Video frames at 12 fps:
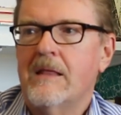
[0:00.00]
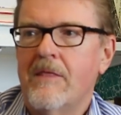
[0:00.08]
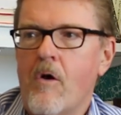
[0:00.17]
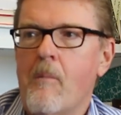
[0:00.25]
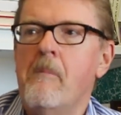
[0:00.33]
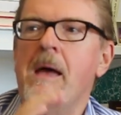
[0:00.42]

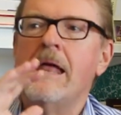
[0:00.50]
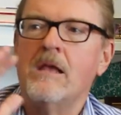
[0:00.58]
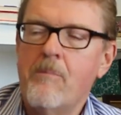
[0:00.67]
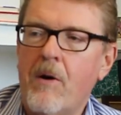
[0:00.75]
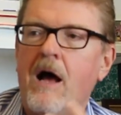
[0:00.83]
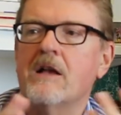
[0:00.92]
There are
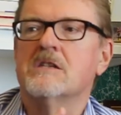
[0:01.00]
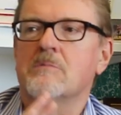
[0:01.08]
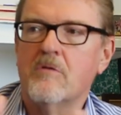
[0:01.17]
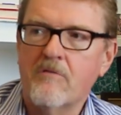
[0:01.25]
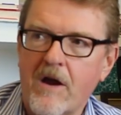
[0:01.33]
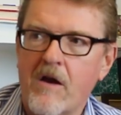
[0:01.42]
many
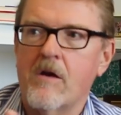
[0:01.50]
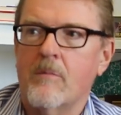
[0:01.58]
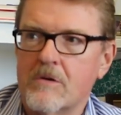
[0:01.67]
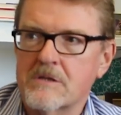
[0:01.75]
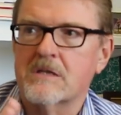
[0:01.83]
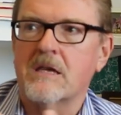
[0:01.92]
possible
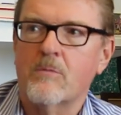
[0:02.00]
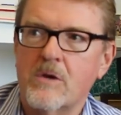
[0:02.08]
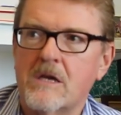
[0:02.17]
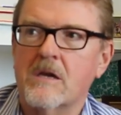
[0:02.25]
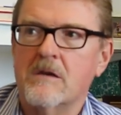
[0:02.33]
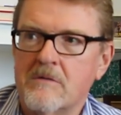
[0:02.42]
variables that
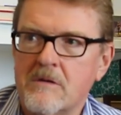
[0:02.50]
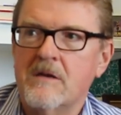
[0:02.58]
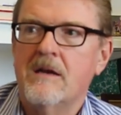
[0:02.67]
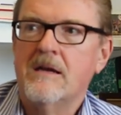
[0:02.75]
we can